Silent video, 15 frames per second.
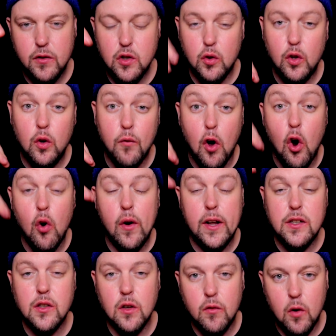So you've already
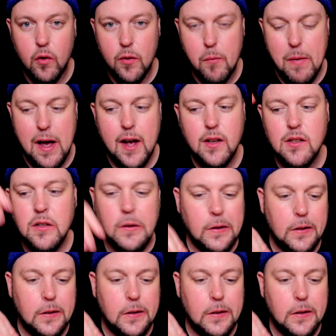served over the max.